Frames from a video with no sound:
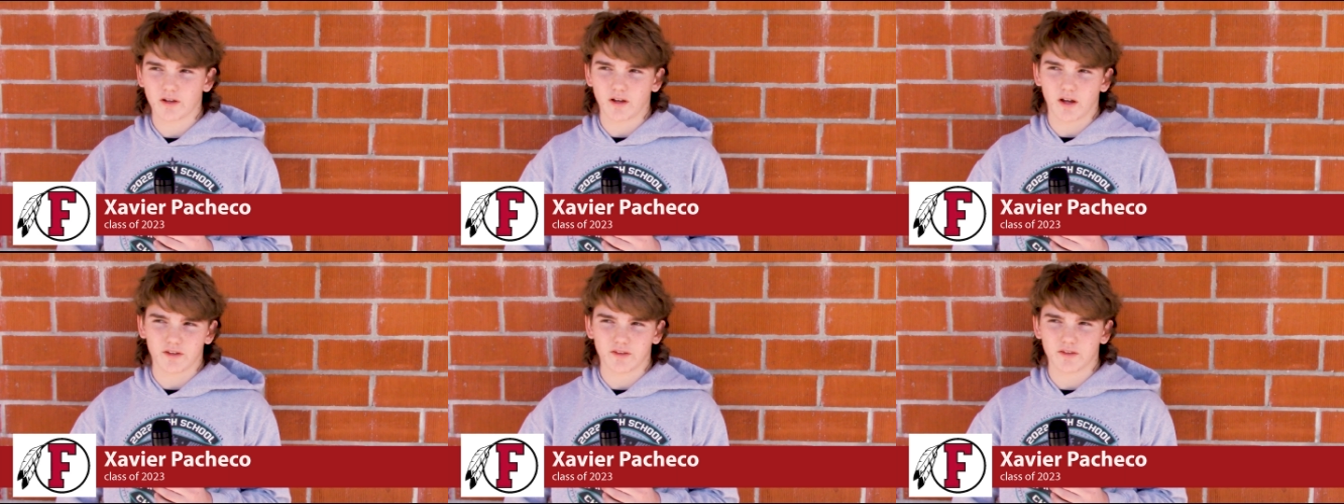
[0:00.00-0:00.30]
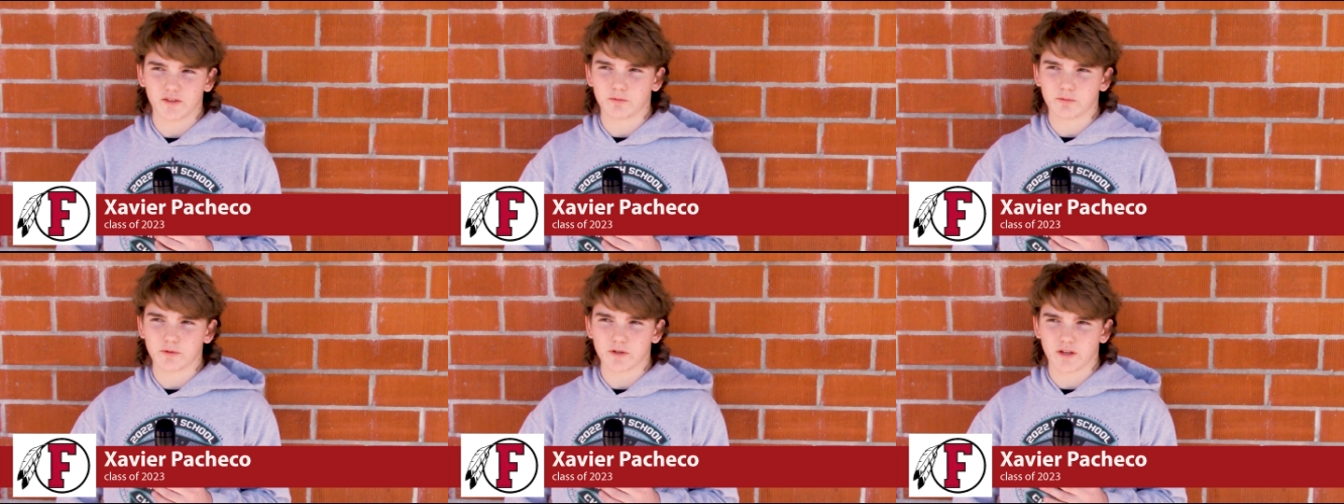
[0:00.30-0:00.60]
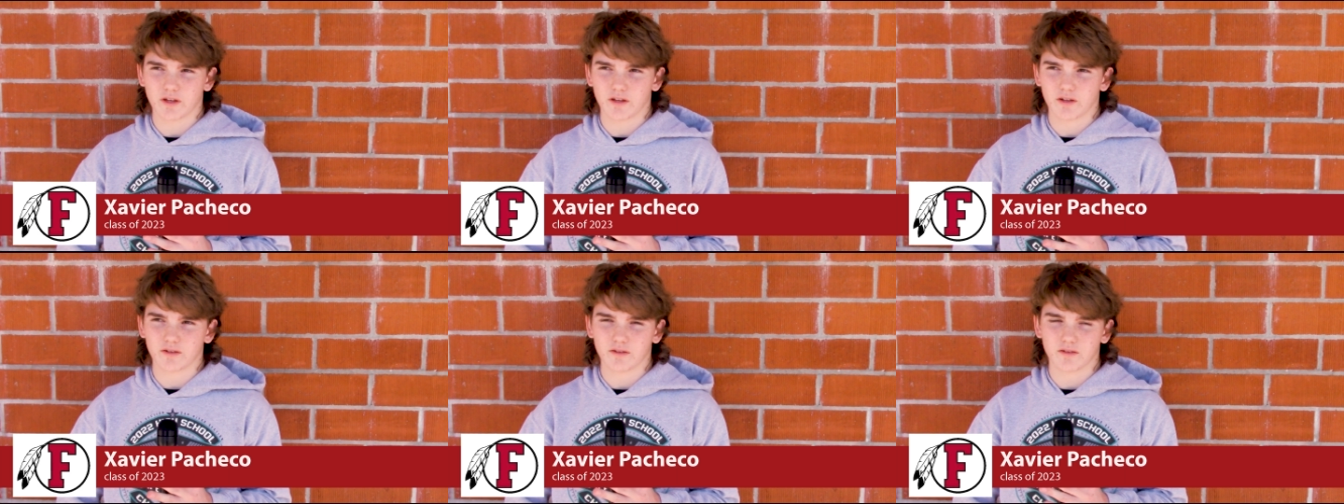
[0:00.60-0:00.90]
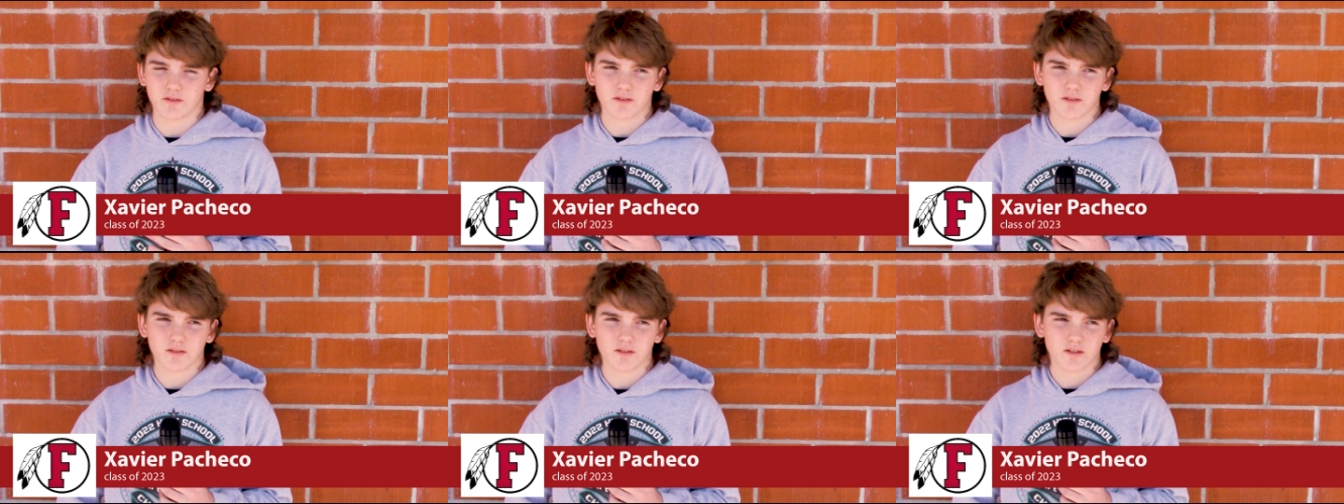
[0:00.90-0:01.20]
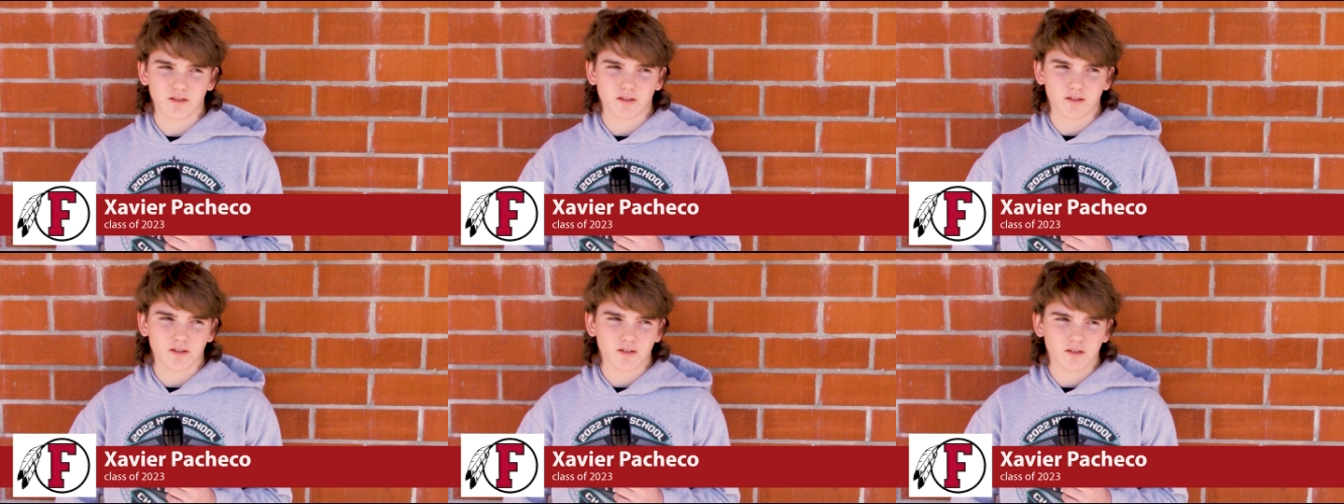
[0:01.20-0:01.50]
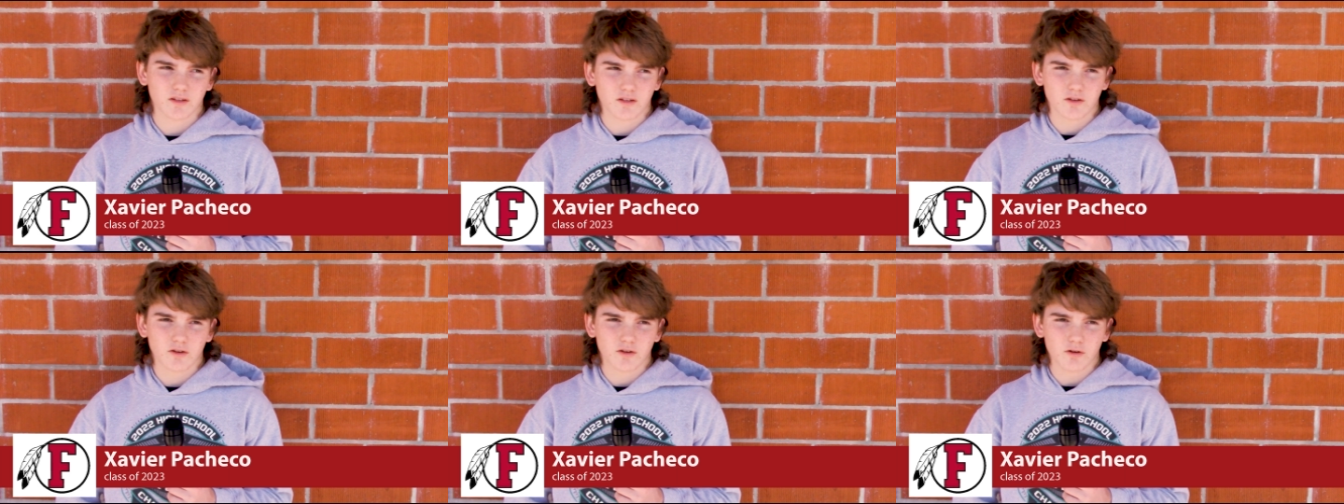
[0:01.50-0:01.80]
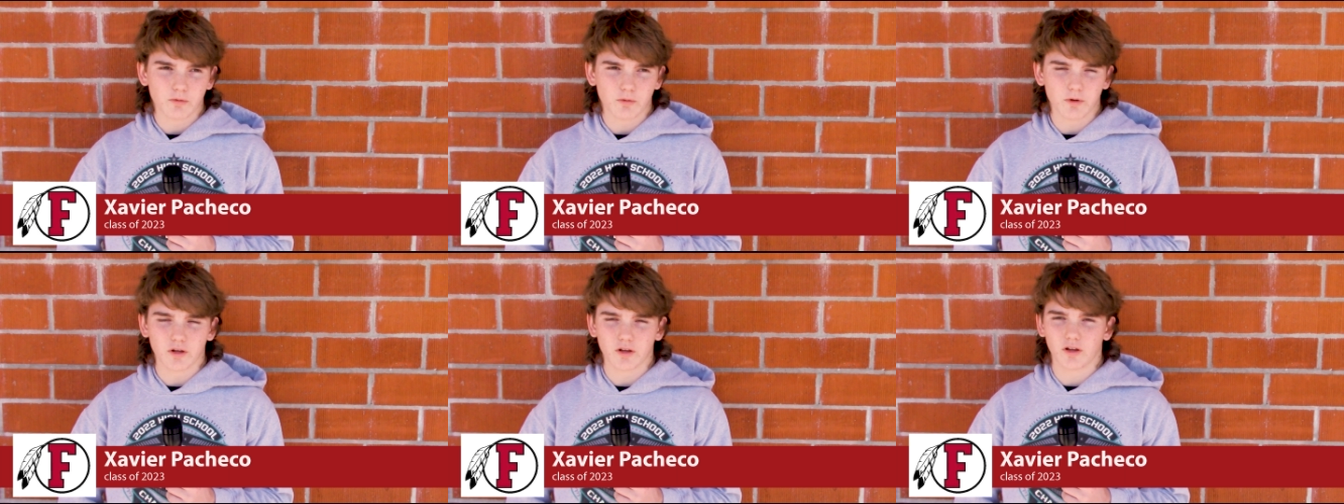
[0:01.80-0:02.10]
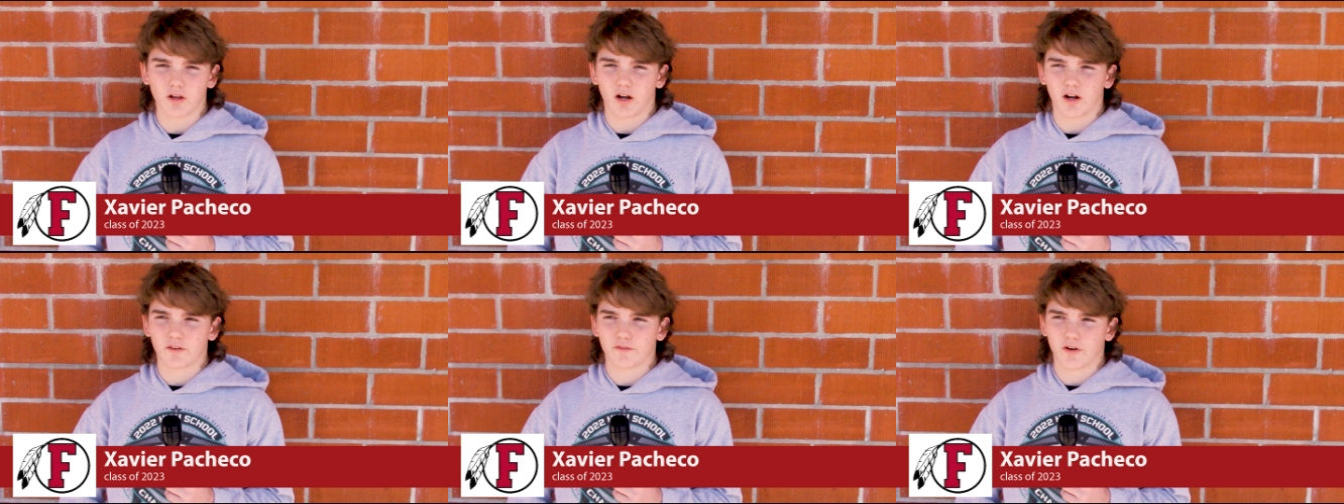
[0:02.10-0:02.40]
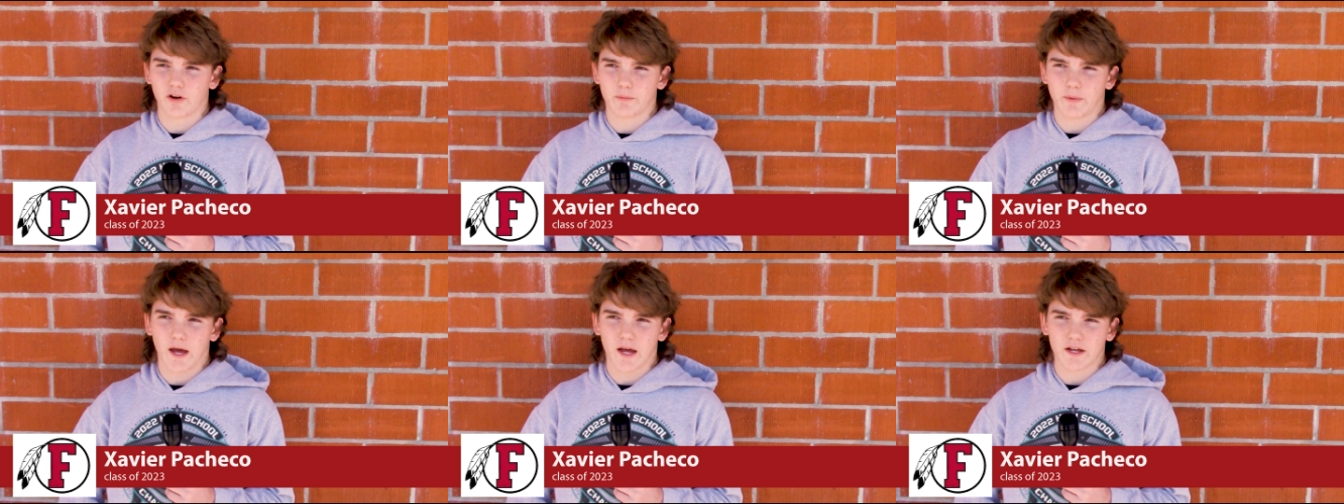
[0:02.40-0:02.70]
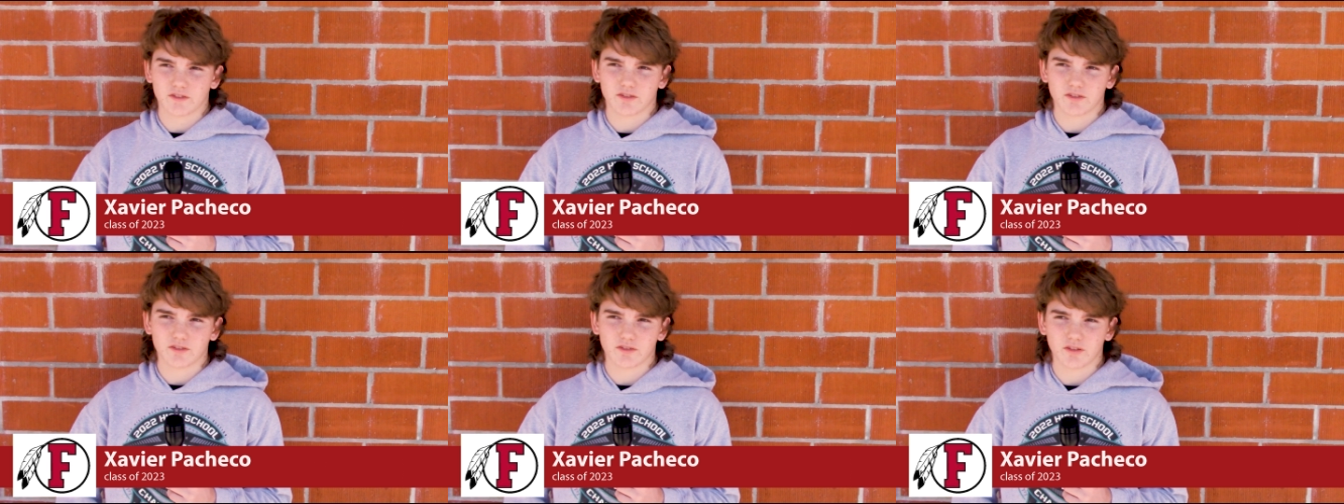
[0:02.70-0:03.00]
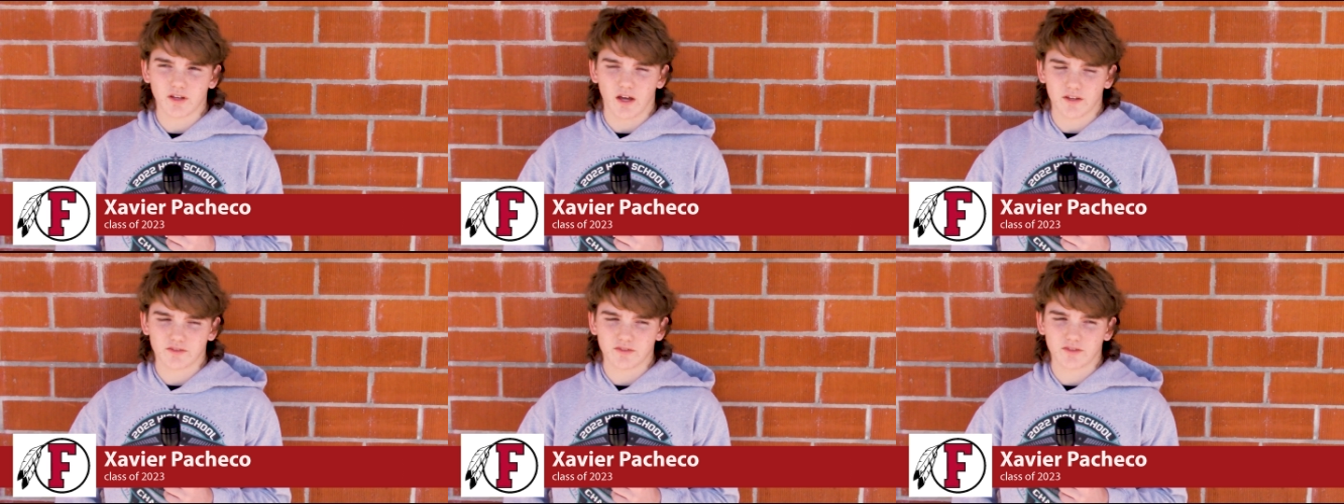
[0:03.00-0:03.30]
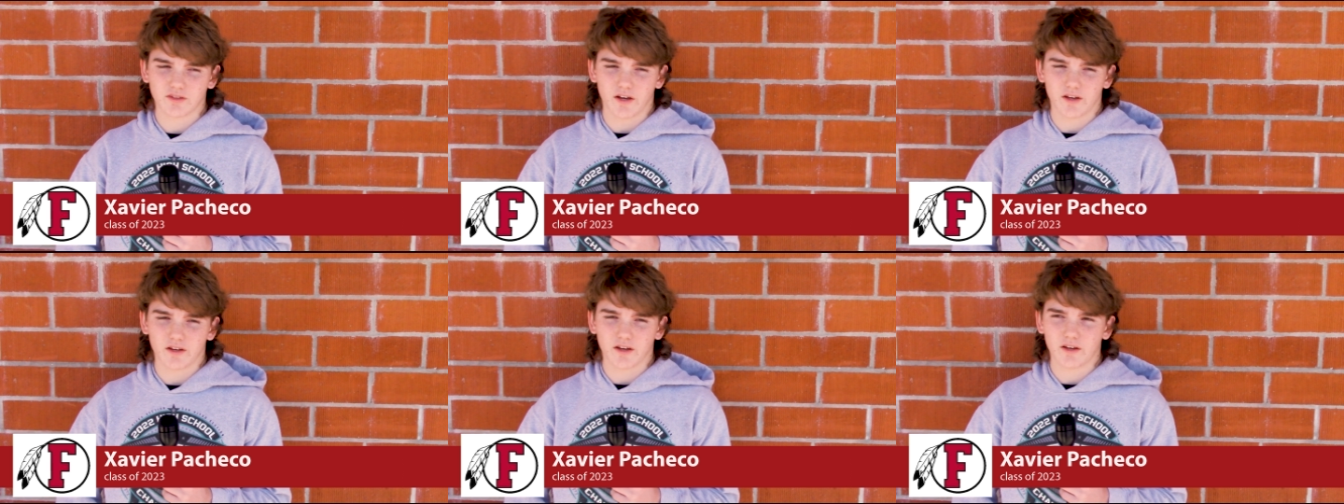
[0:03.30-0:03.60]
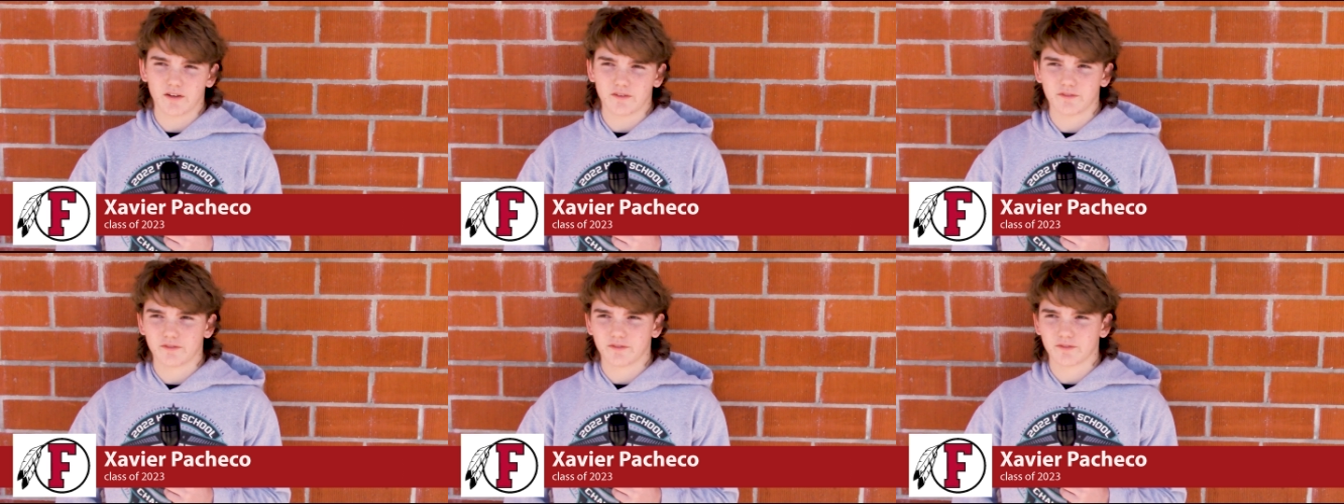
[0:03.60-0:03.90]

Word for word: I think we can win a lot of our matches at CIF